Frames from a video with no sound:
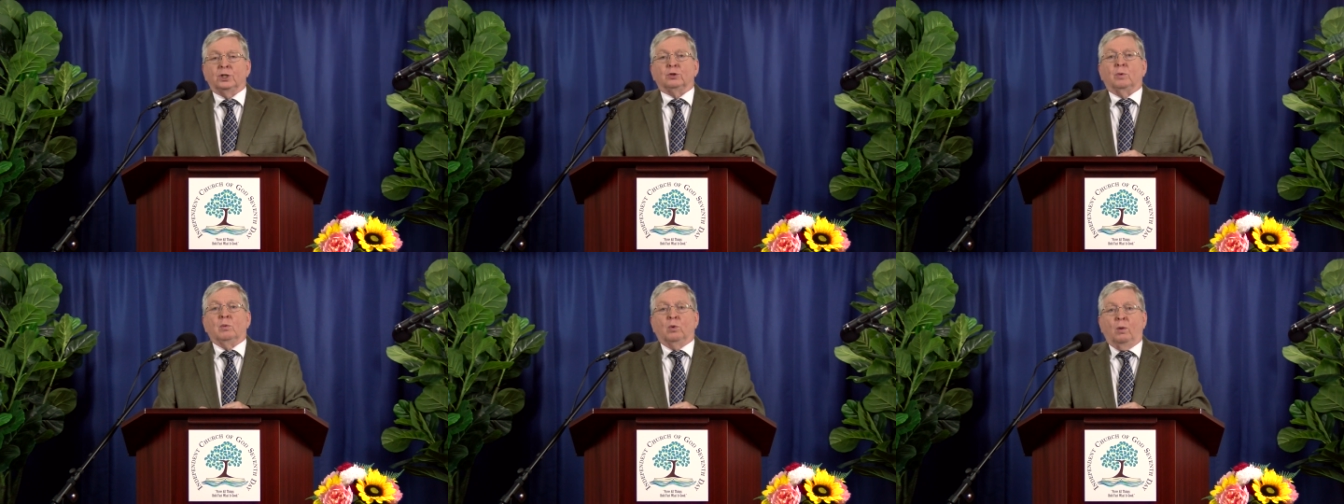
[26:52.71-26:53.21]

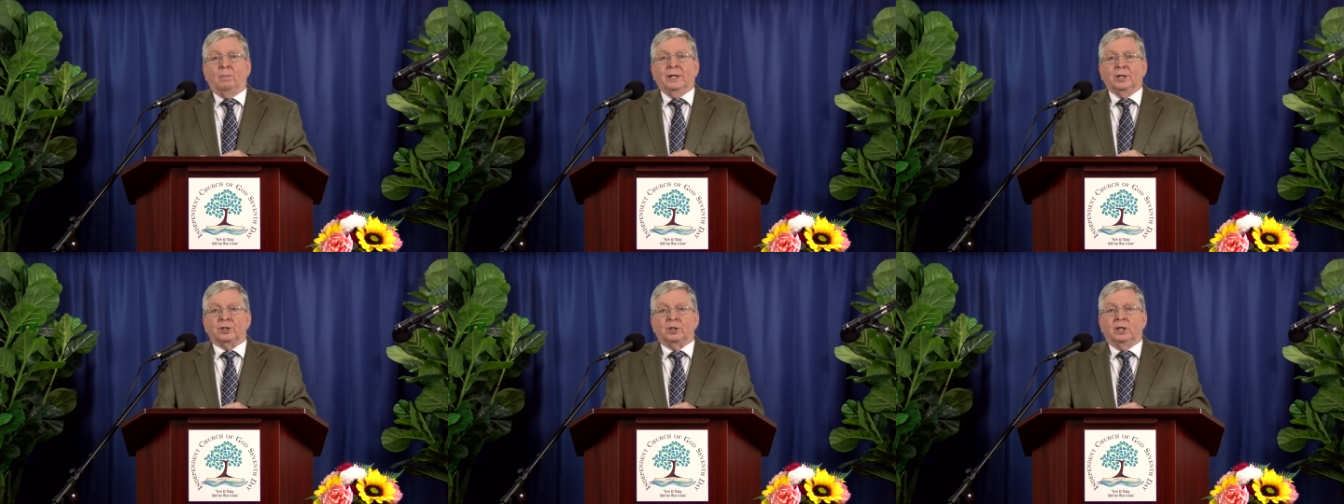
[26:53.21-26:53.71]
so we won't
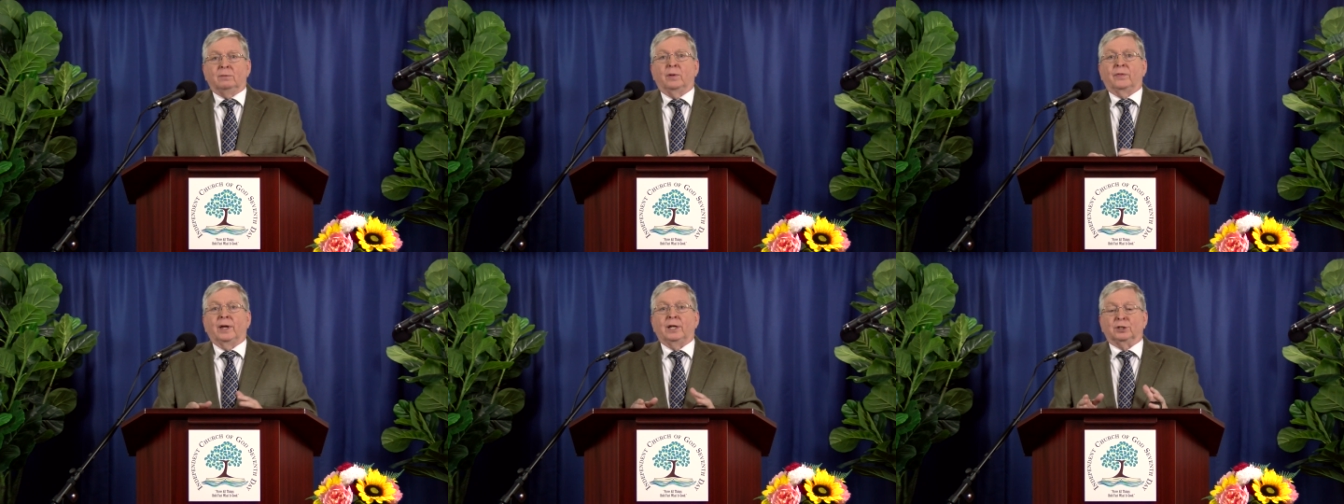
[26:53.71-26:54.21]
be deceived
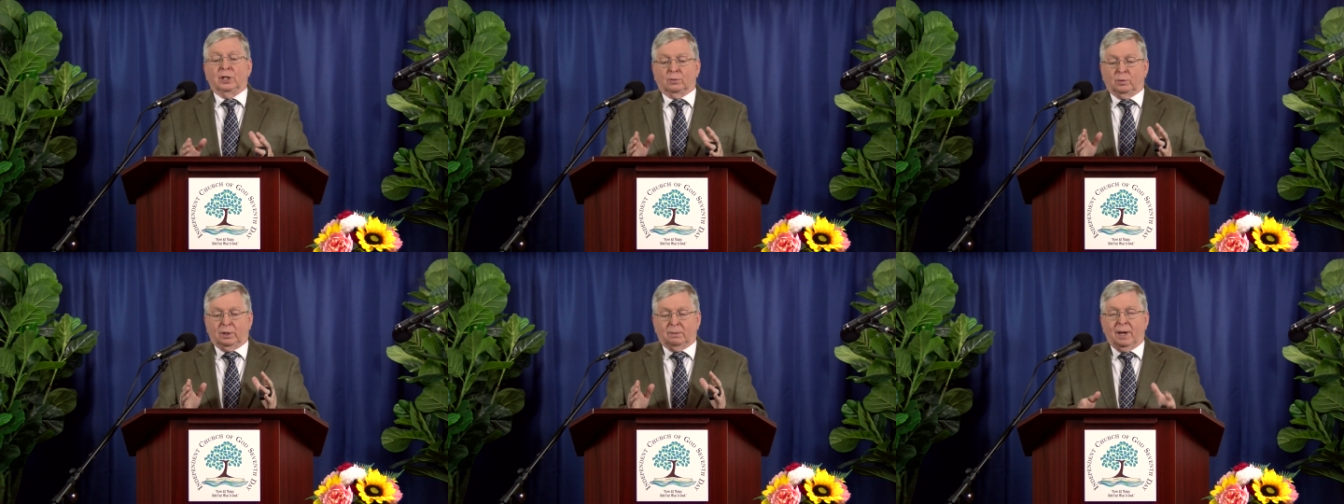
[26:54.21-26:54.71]
when things
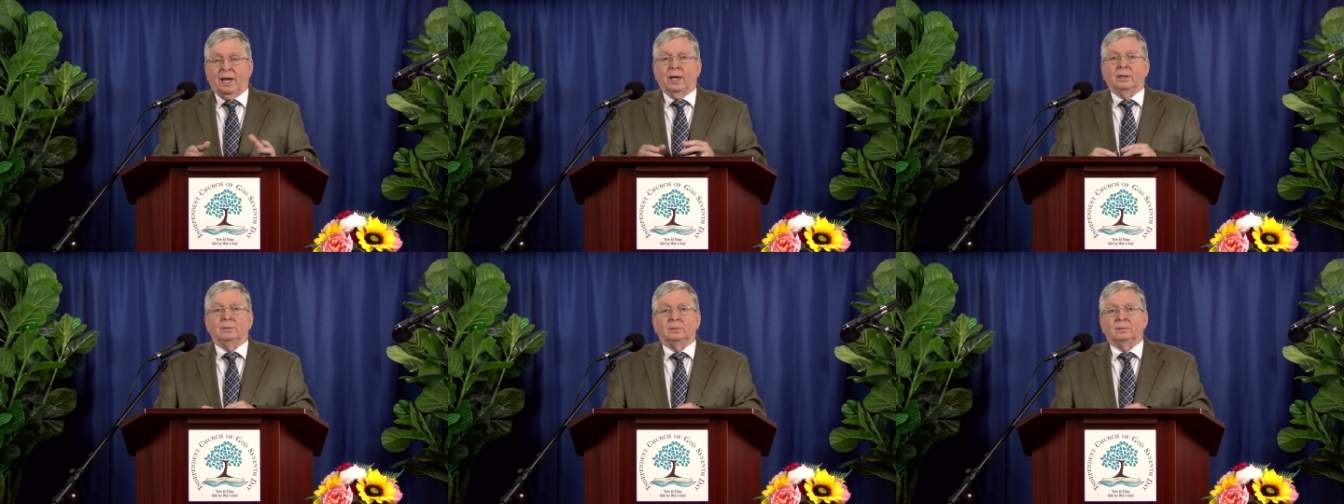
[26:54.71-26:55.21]
get really
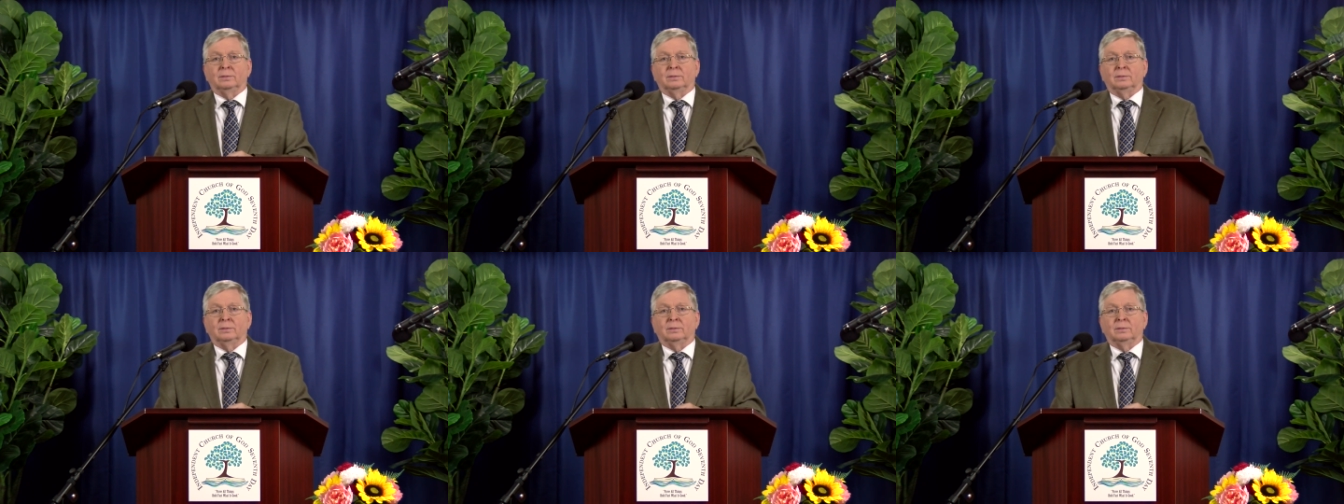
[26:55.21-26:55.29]
bad.